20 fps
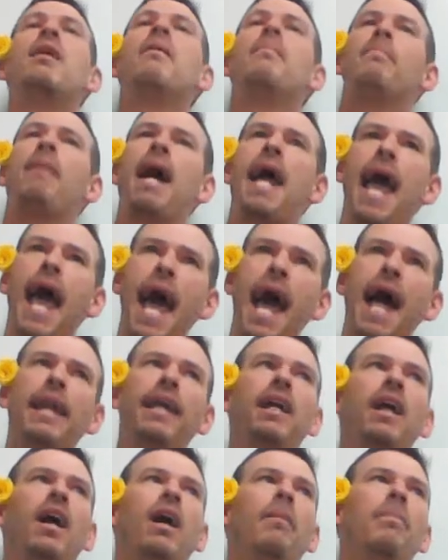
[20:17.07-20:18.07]
by
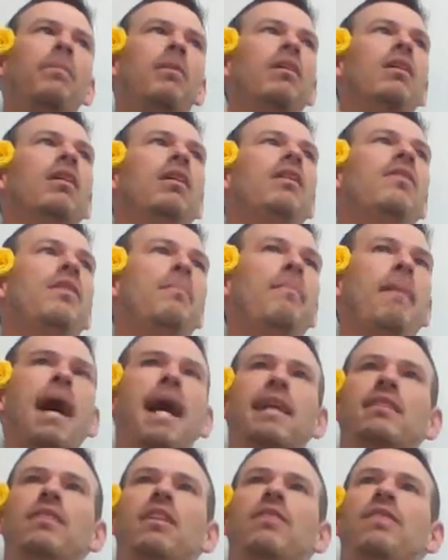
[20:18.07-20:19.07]
adding up the
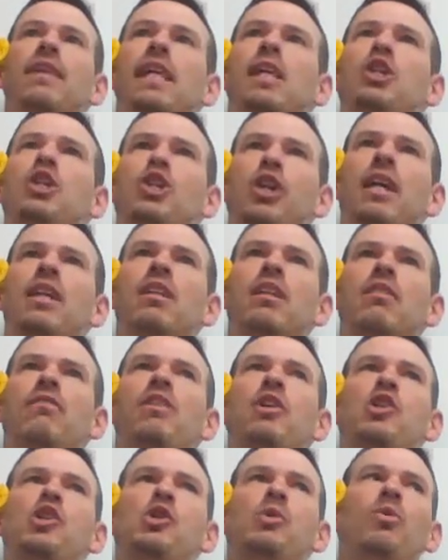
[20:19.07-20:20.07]
mass of each
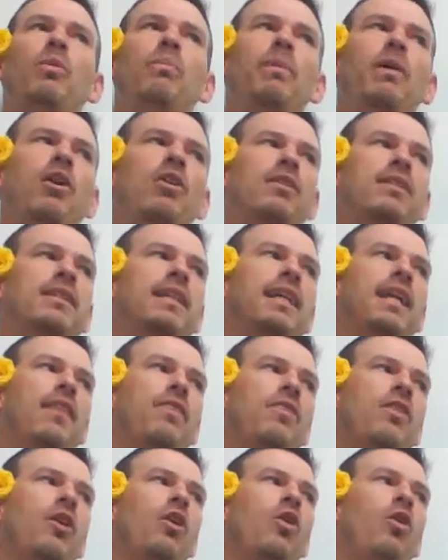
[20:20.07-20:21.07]
individual part to
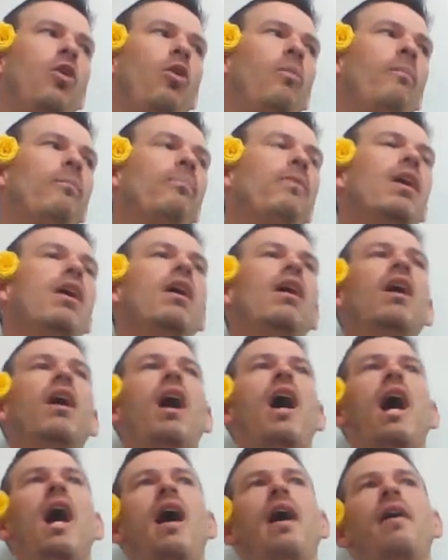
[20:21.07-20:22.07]
get the whole.
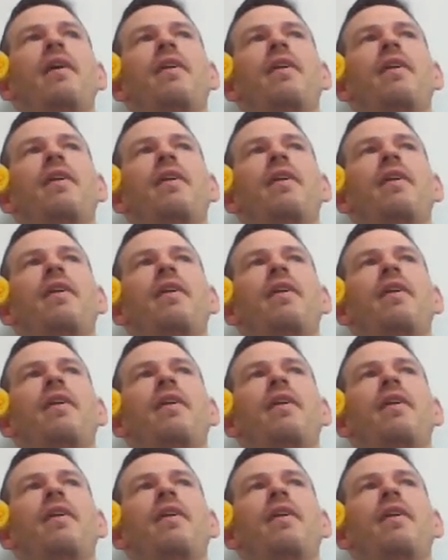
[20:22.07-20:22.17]
Uh,